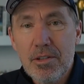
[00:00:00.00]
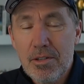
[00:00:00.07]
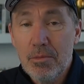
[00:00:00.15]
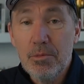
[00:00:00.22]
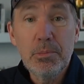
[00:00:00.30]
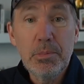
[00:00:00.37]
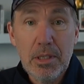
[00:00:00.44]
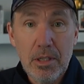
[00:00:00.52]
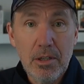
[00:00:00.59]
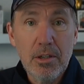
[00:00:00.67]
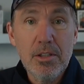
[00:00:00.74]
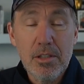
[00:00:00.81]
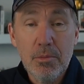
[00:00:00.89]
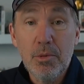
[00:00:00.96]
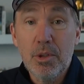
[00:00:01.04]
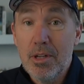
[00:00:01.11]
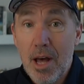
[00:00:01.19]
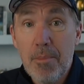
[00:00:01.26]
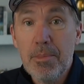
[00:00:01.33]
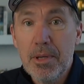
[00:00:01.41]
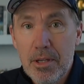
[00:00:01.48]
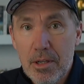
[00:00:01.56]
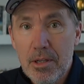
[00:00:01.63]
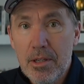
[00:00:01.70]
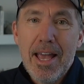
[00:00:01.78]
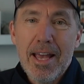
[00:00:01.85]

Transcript: Some will be good, some will not be good,